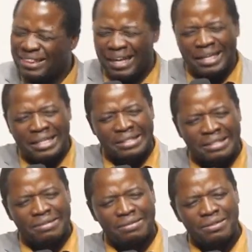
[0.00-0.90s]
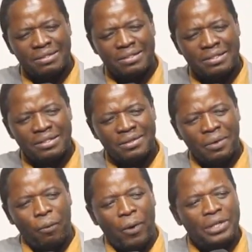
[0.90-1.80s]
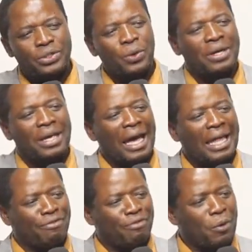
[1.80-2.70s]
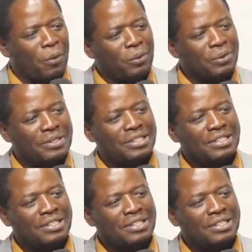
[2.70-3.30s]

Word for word: things work together for good.